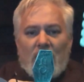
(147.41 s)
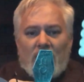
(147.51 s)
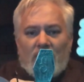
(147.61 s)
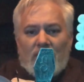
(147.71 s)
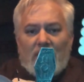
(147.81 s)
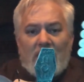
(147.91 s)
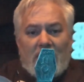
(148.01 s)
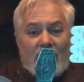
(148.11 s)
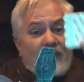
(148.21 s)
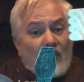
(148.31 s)
You're either going to
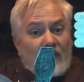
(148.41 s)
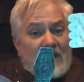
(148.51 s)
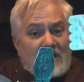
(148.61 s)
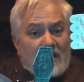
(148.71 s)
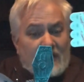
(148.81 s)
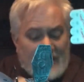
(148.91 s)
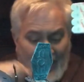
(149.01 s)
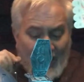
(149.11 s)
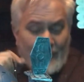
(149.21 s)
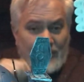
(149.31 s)
get 4 of these little
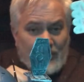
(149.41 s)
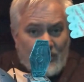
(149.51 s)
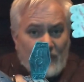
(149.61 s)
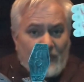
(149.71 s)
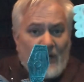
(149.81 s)
tabs that you can